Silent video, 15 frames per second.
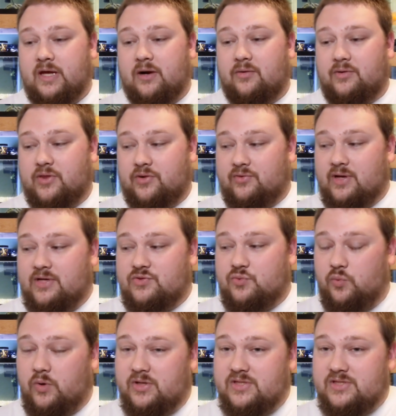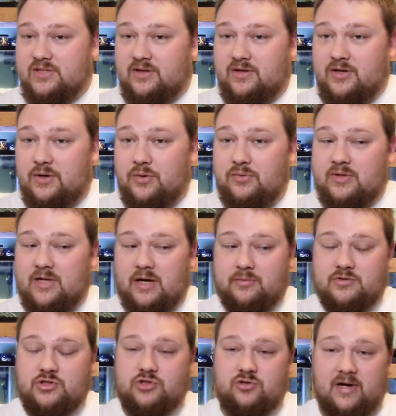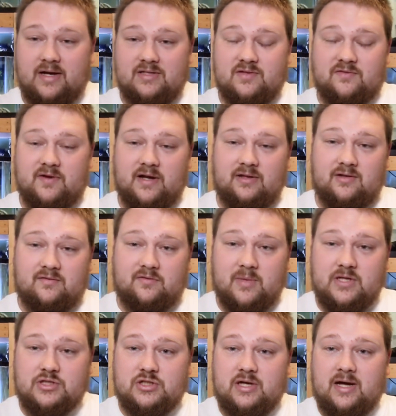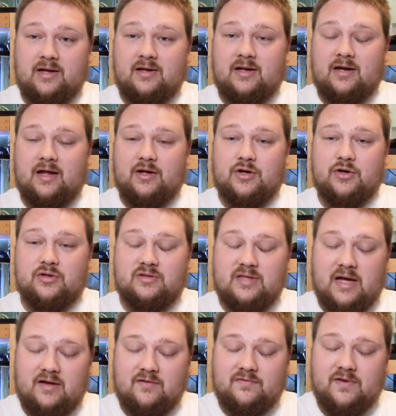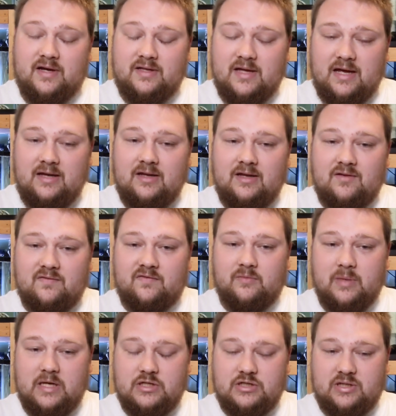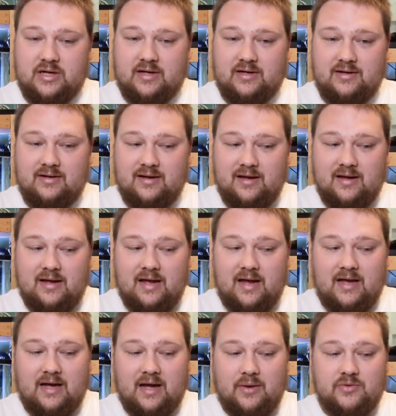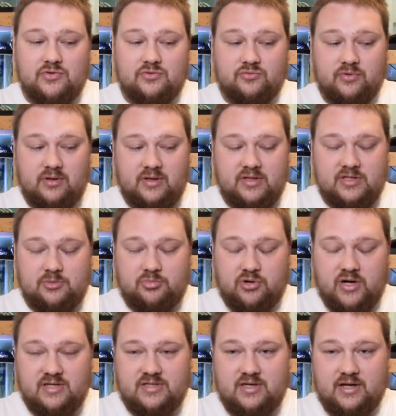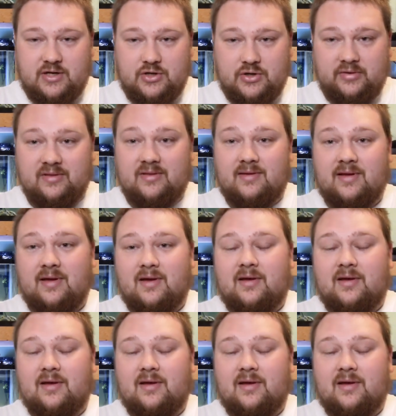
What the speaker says: Now, there is one silicone that I was trying to find information on, and I could not find any information on it, and I was really surprised that I couldn't.